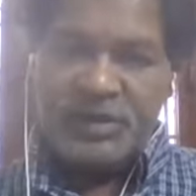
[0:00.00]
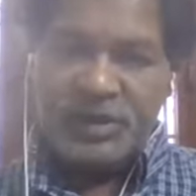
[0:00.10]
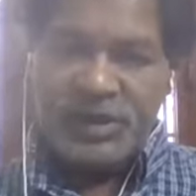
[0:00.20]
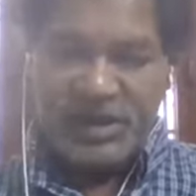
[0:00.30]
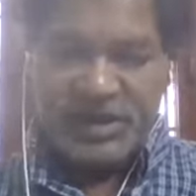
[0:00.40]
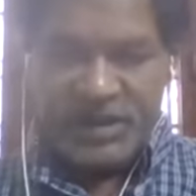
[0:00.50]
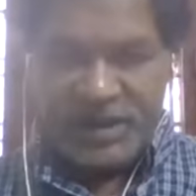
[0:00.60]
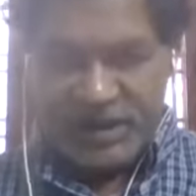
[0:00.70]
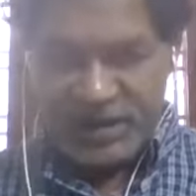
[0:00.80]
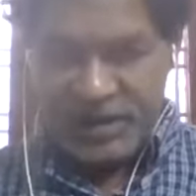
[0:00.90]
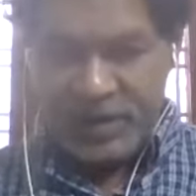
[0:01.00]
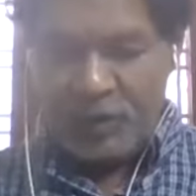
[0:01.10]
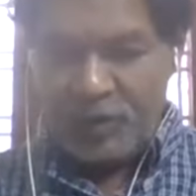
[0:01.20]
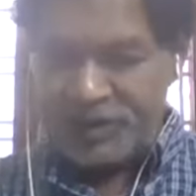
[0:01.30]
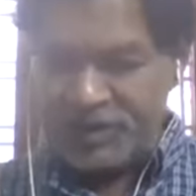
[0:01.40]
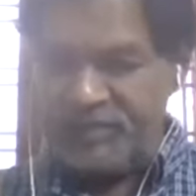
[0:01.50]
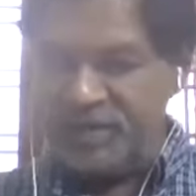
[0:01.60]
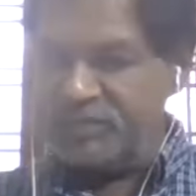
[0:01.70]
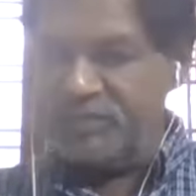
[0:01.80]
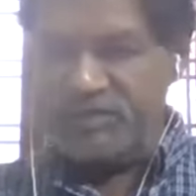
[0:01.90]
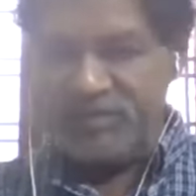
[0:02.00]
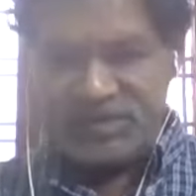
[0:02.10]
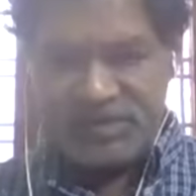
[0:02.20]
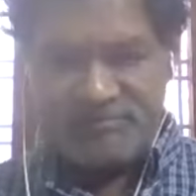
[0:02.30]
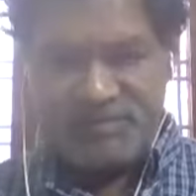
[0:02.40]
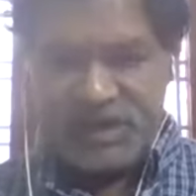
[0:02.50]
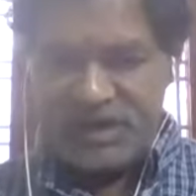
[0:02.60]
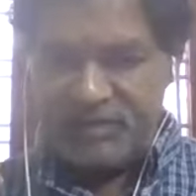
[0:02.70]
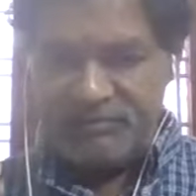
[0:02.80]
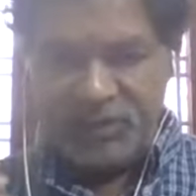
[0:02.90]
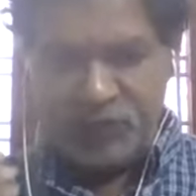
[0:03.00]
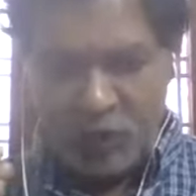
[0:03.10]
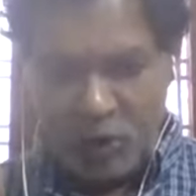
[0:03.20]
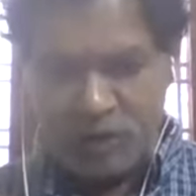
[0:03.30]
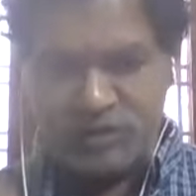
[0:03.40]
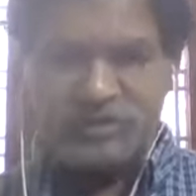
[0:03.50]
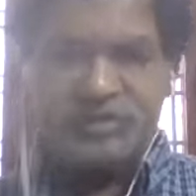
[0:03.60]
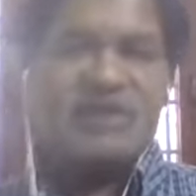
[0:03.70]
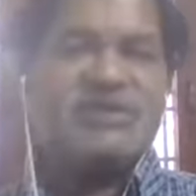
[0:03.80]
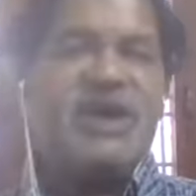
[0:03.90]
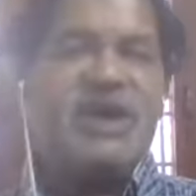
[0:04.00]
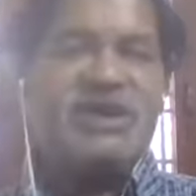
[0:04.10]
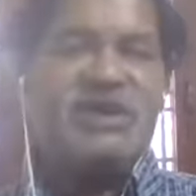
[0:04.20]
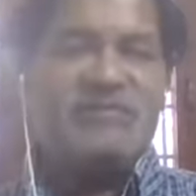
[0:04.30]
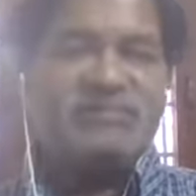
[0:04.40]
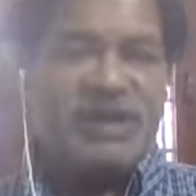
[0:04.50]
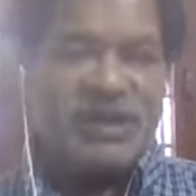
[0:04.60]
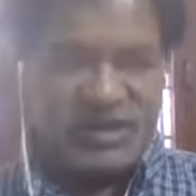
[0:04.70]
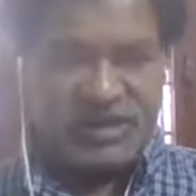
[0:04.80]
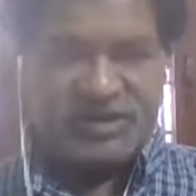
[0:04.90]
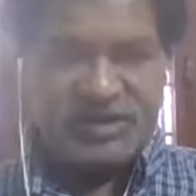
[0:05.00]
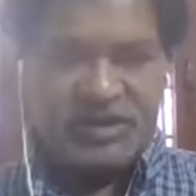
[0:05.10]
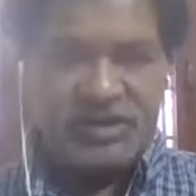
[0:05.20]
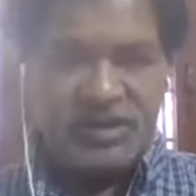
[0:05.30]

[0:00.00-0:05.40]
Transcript: Okay, and whatever it may be, the period before the starting of the date,